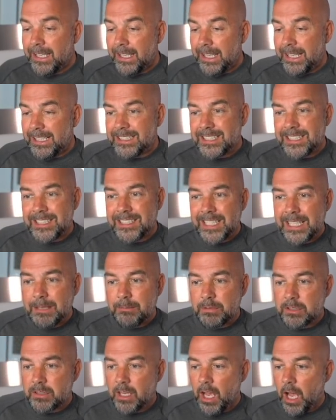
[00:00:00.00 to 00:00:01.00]
it
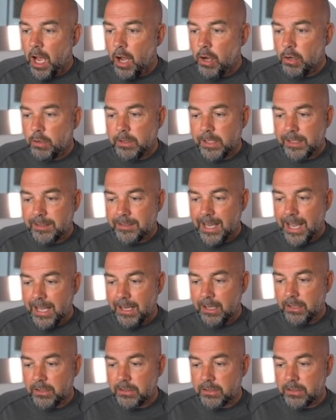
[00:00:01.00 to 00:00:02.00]
seems to only
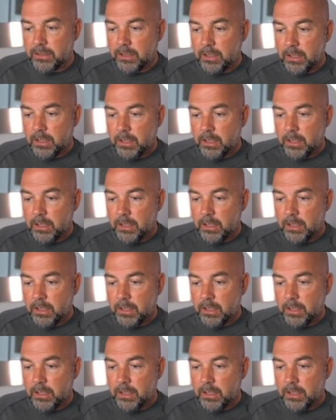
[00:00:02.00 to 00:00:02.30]
tell us